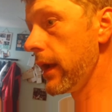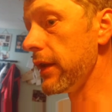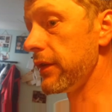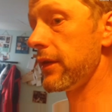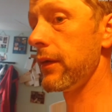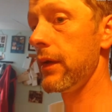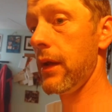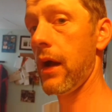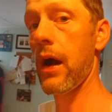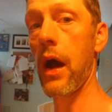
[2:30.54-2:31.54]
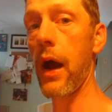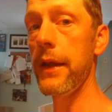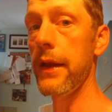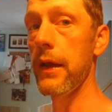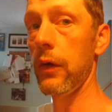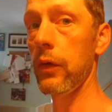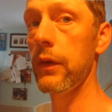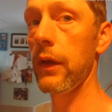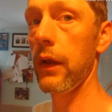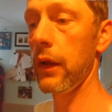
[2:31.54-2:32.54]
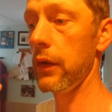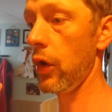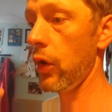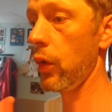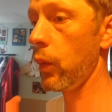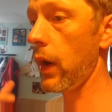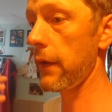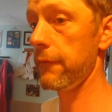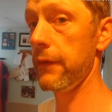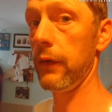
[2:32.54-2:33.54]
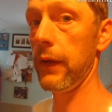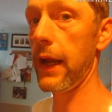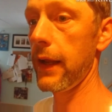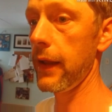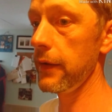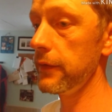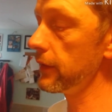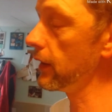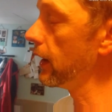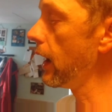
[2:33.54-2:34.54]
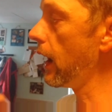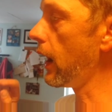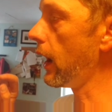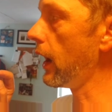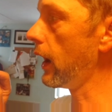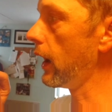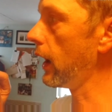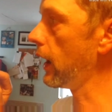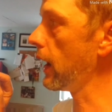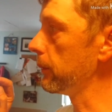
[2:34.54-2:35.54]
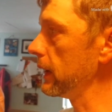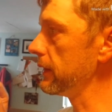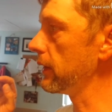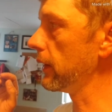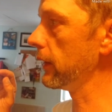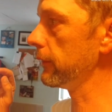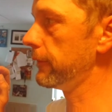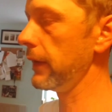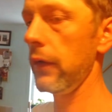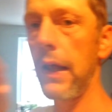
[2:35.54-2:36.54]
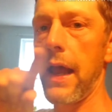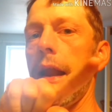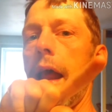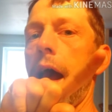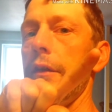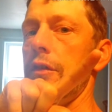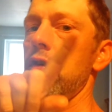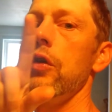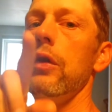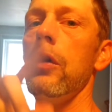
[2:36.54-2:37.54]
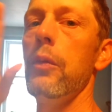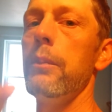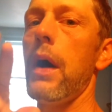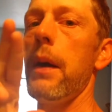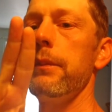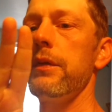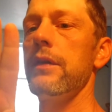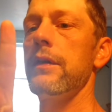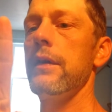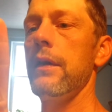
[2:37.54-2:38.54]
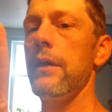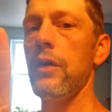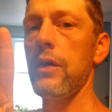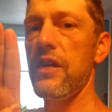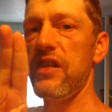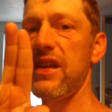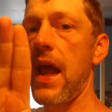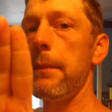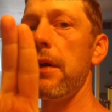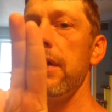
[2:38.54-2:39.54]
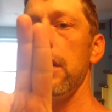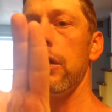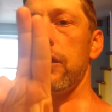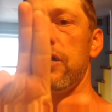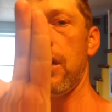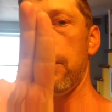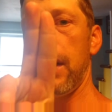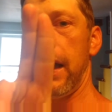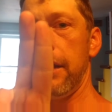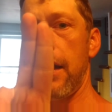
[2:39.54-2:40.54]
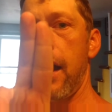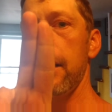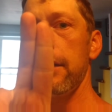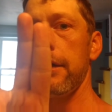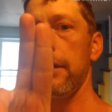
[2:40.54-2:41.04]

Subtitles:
It's ideal to know what a fiddlehead is. I believe the fiddlehead has two little bumps, so the stem of it looks something like that.